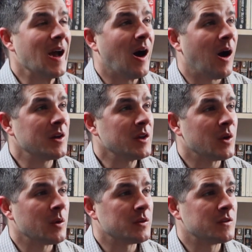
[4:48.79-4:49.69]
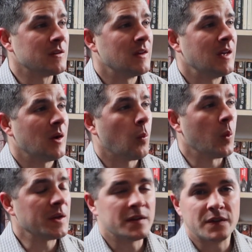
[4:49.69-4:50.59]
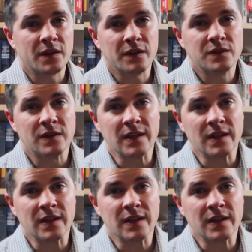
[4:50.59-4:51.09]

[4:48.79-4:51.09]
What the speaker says: Agios witnesses